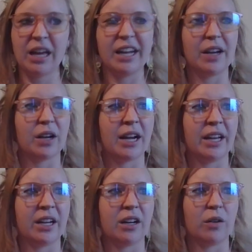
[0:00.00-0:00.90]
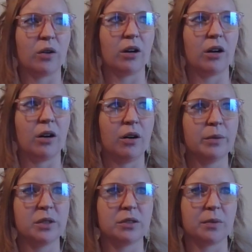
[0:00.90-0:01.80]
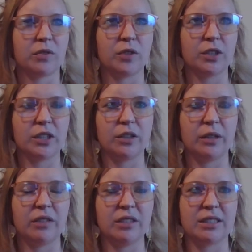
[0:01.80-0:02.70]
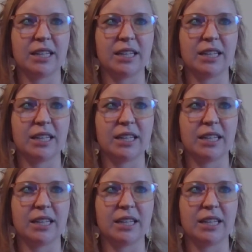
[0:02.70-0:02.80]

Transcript: And I, I almost before you even